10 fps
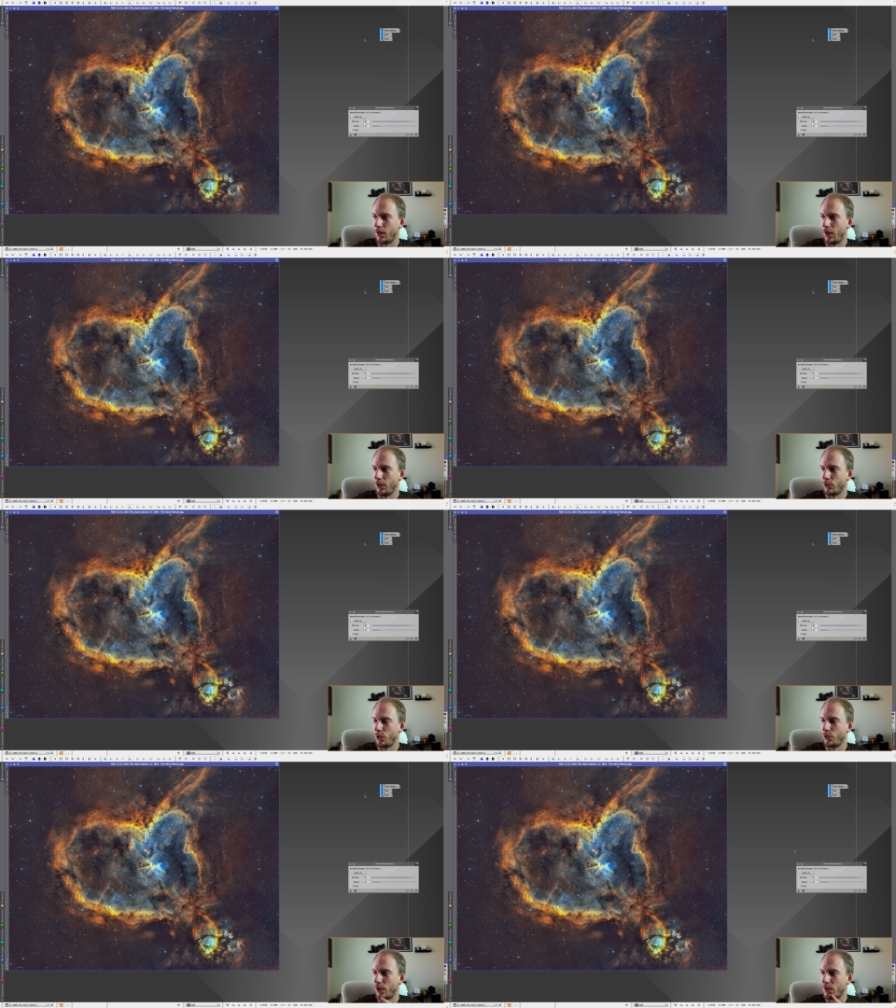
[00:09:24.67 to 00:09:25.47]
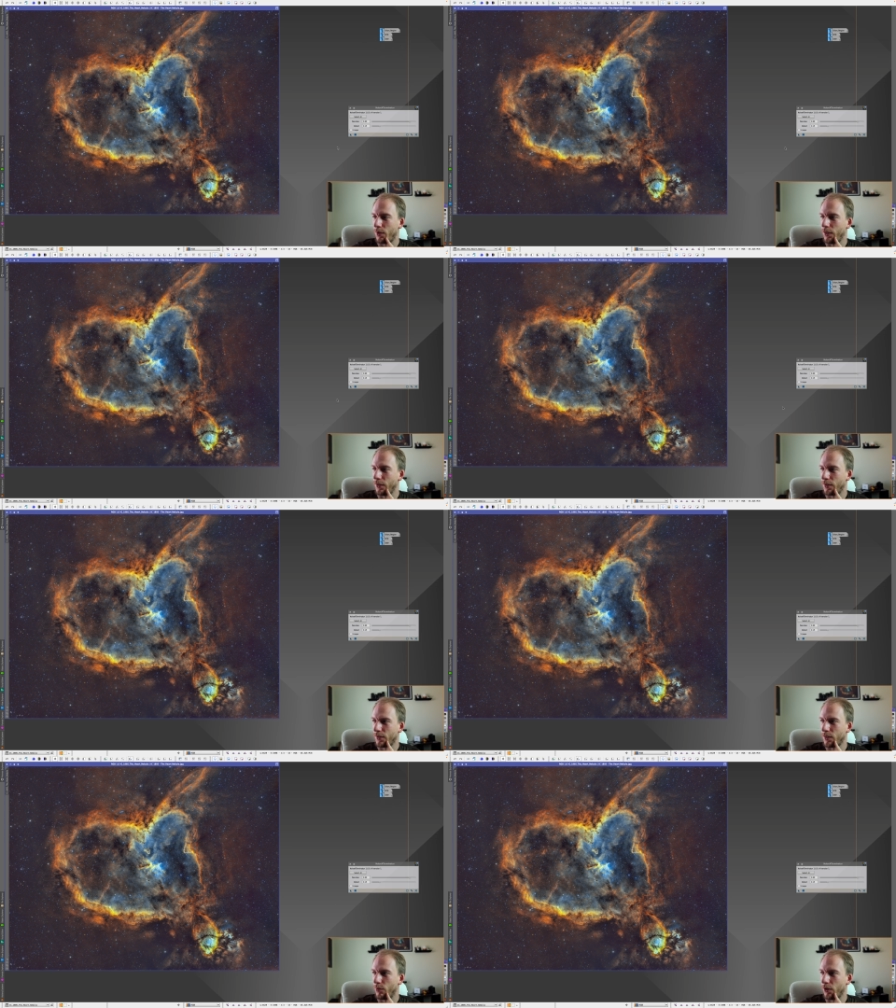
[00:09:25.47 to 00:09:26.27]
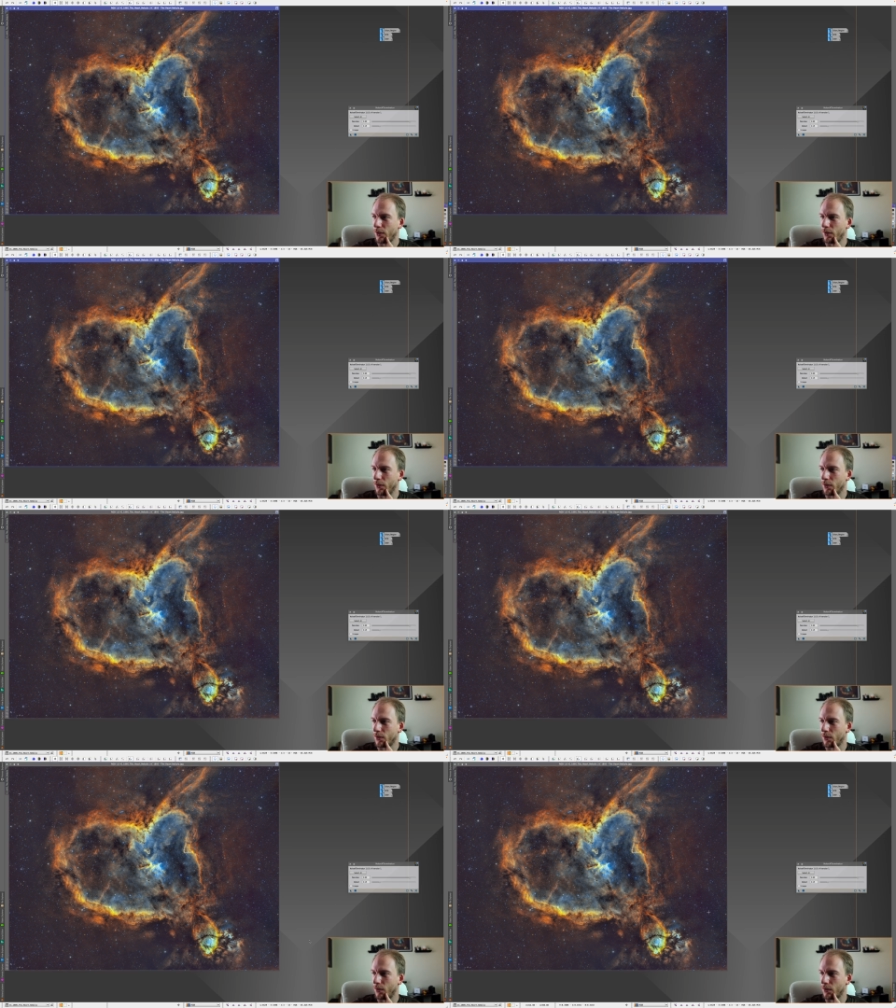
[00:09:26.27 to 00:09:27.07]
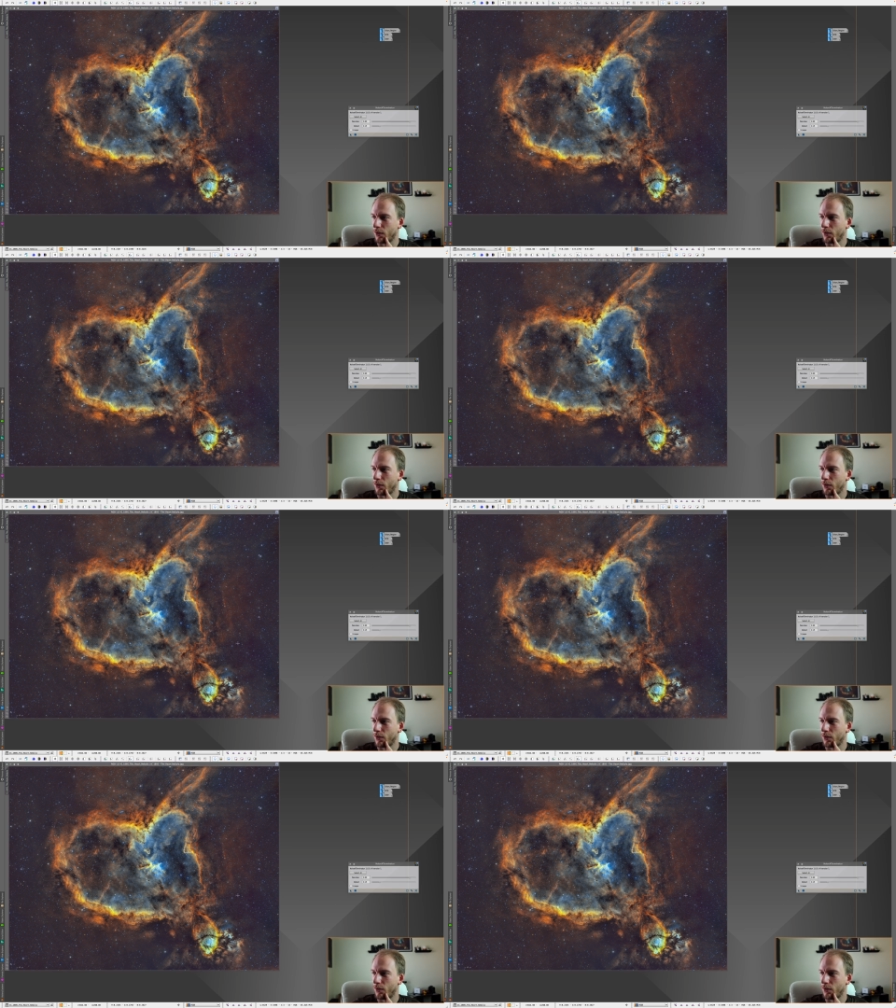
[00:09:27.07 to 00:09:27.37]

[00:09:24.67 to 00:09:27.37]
I don't regret spending sixty bucks on this. It's